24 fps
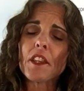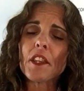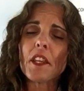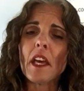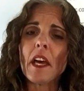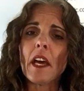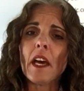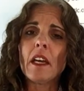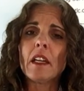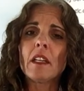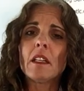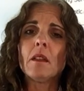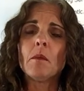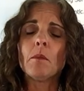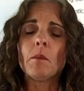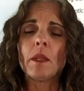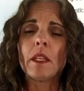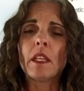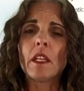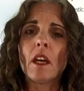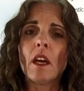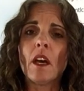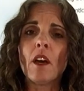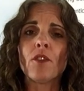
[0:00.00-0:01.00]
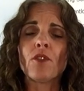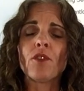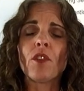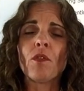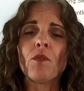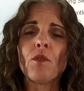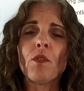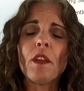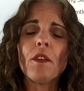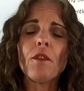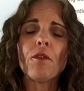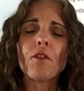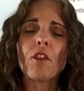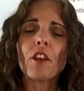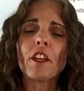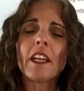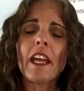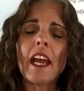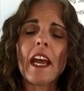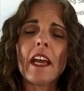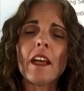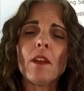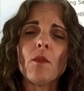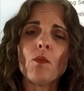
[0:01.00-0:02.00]
that because if we
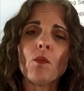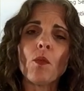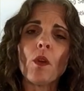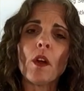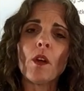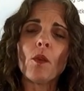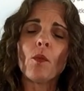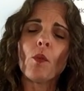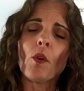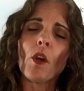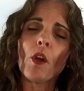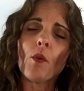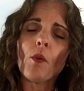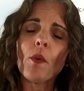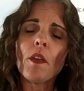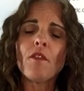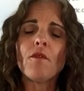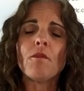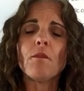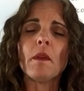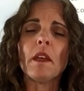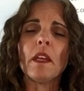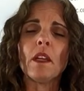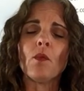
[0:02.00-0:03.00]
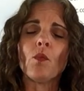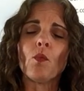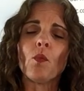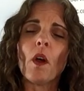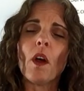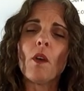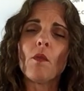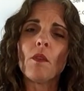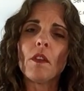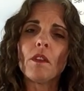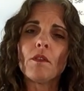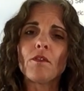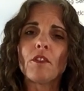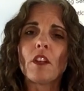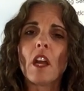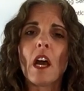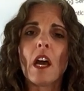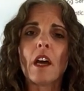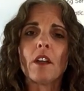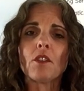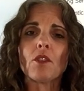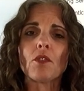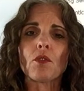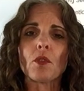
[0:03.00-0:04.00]
forget where, where we've been, what we've
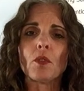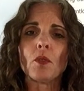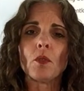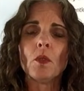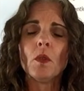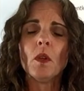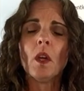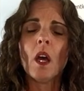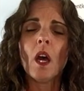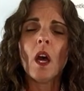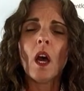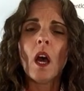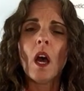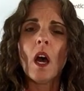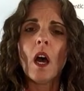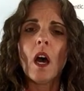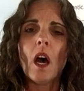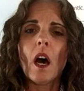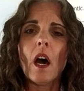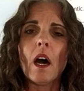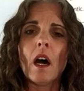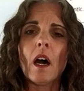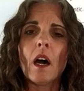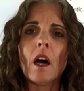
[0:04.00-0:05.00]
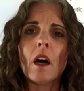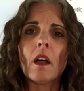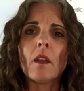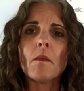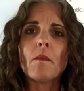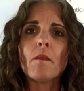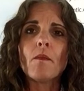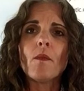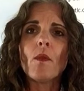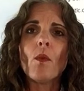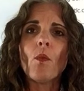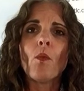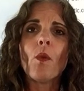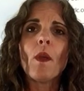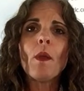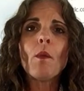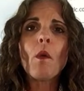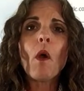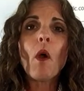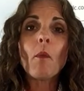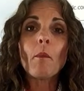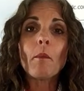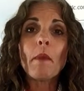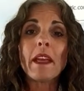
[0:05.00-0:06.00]
gone through, uh, we
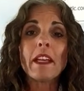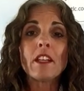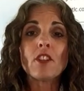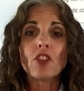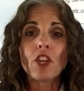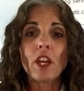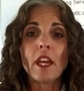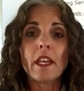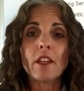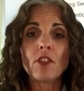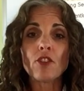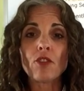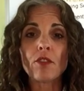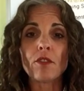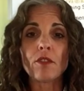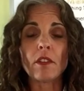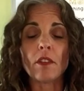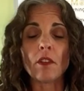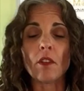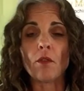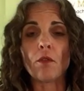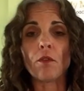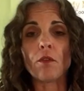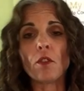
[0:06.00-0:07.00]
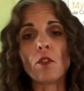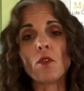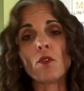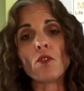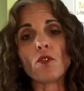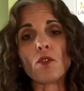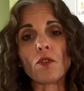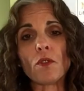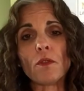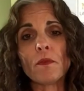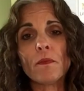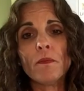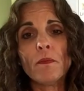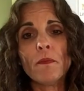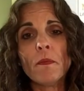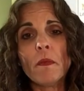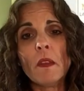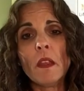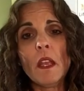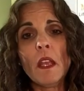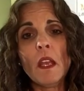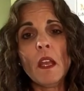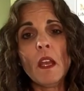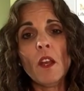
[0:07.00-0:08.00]
won't make changes in the future.
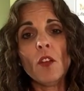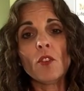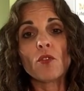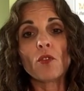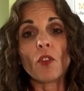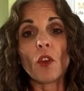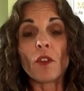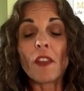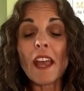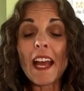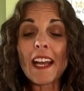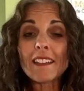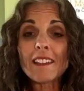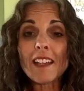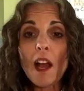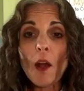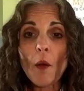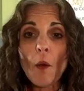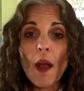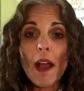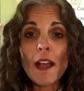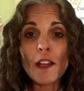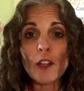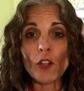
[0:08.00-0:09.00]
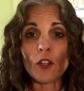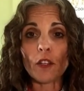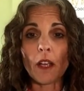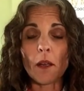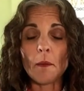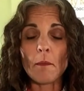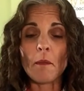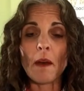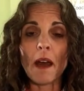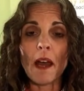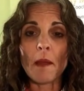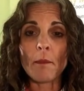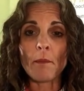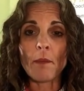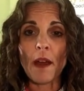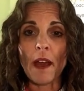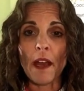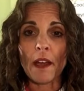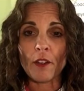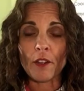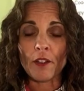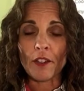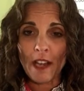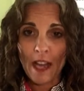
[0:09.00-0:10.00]
So that's how I look at my
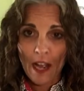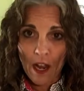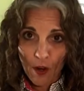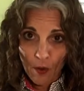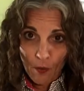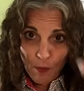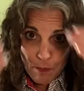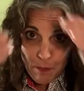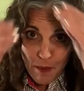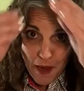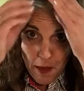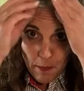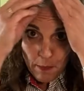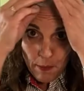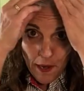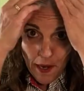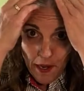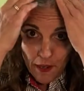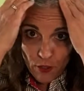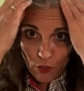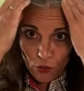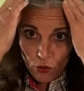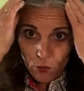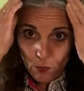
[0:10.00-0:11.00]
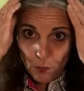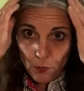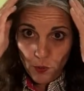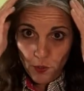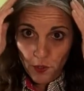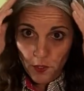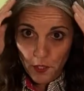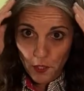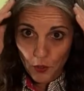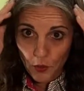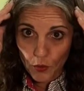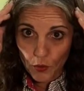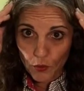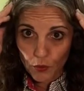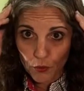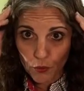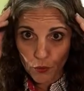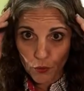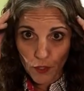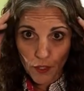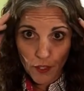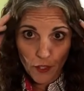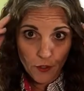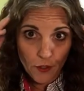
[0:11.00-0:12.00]
pattern. Now, my pattern's pretty cool
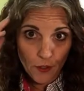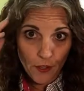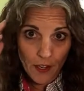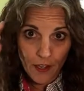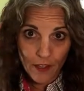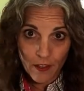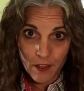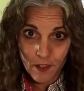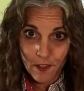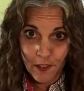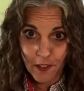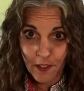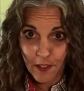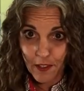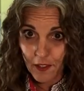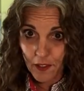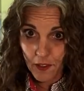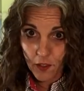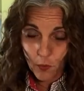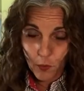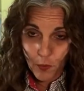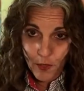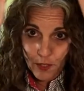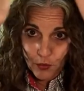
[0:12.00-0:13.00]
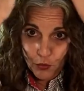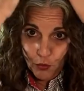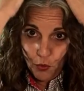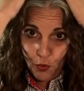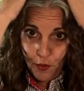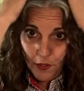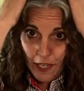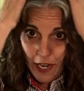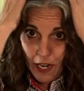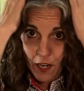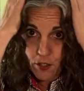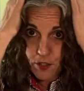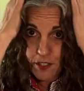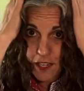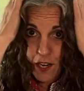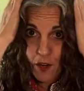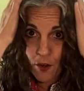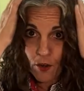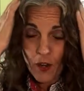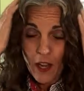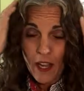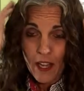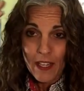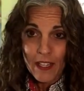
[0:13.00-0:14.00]
here, I think, the way it's going out now.
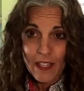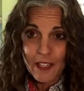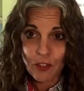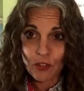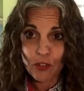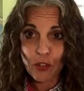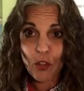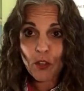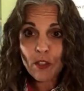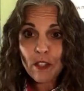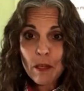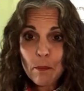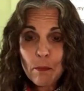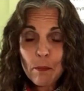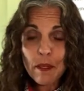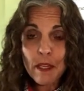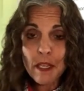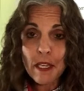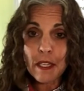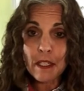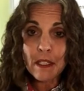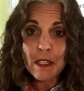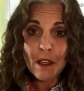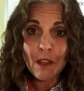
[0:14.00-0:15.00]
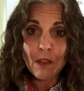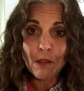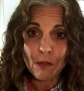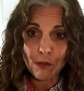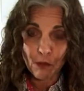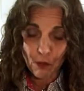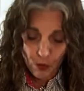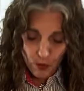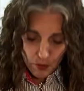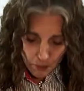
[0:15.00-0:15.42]
It's only been four